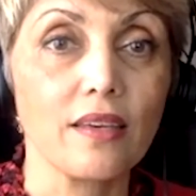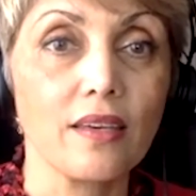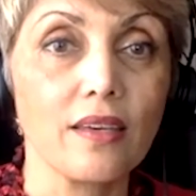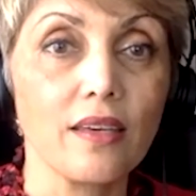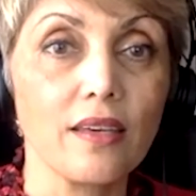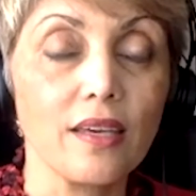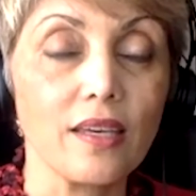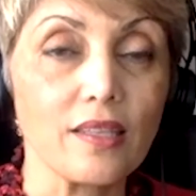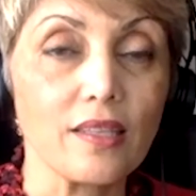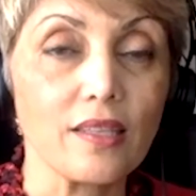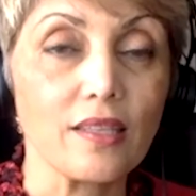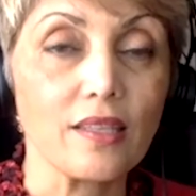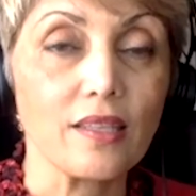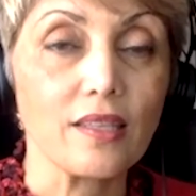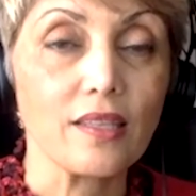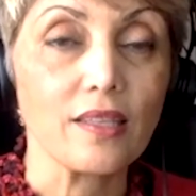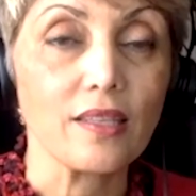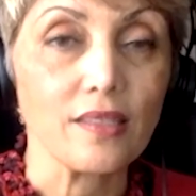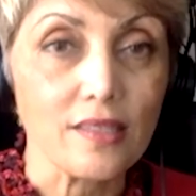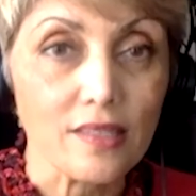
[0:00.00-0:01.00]
Mm-hmm. And
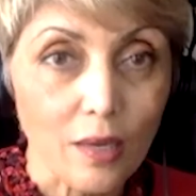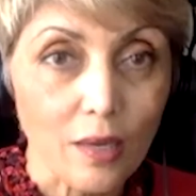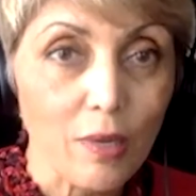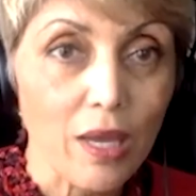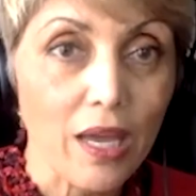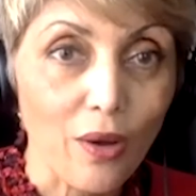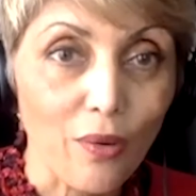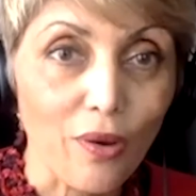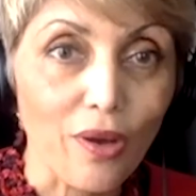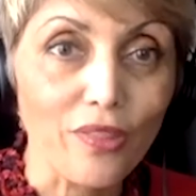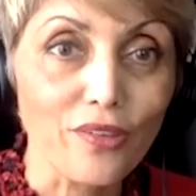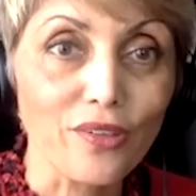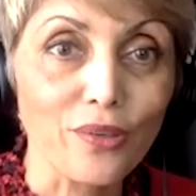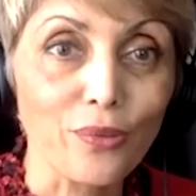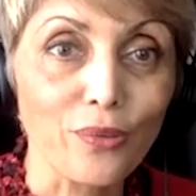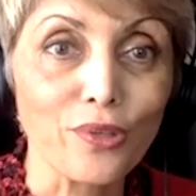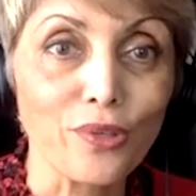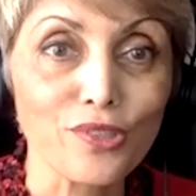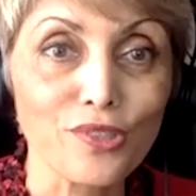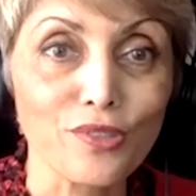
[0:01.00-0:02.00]
somehow other
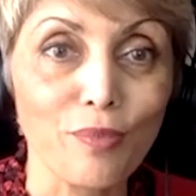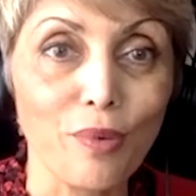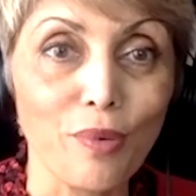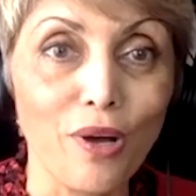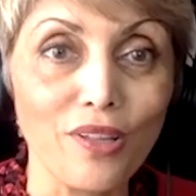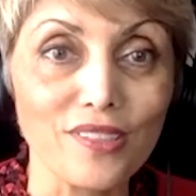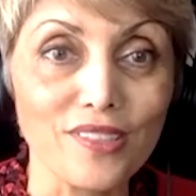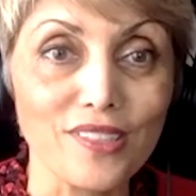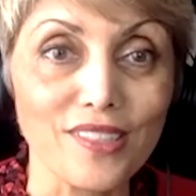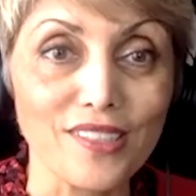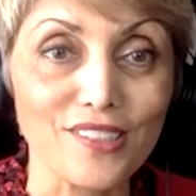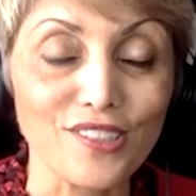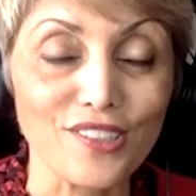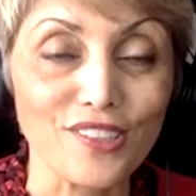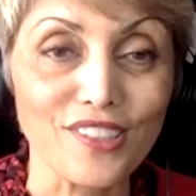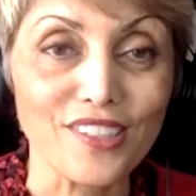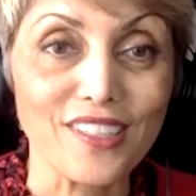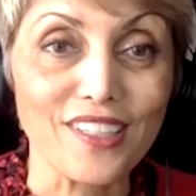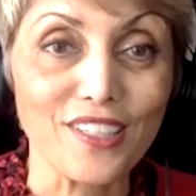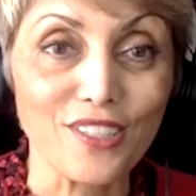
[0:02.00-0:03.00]
orders of politics are
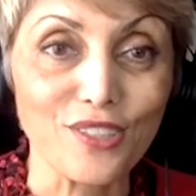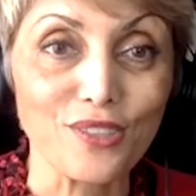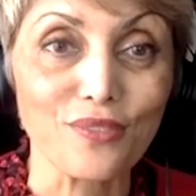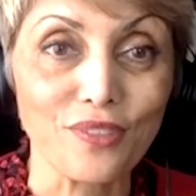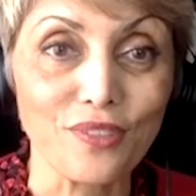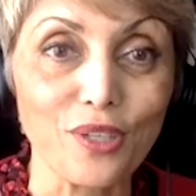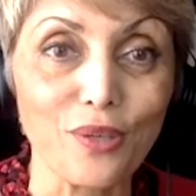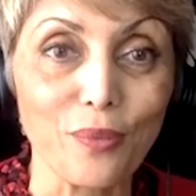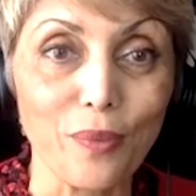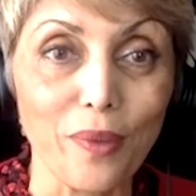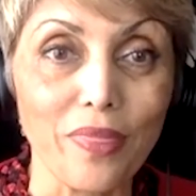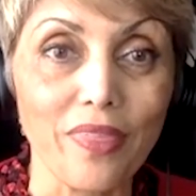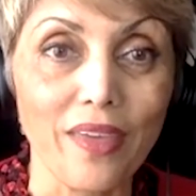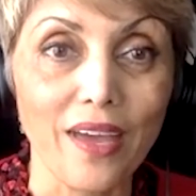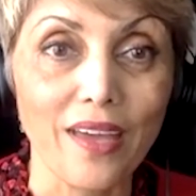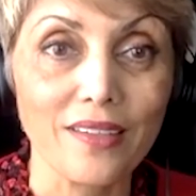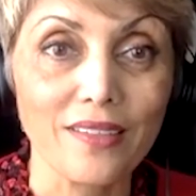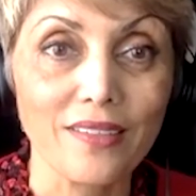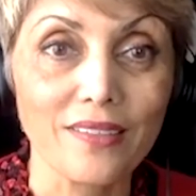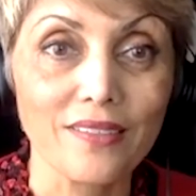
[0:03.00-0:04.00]
going to interfere with
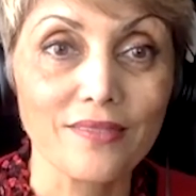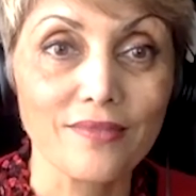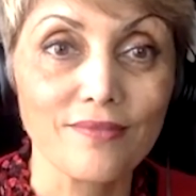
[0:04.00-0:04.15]
that.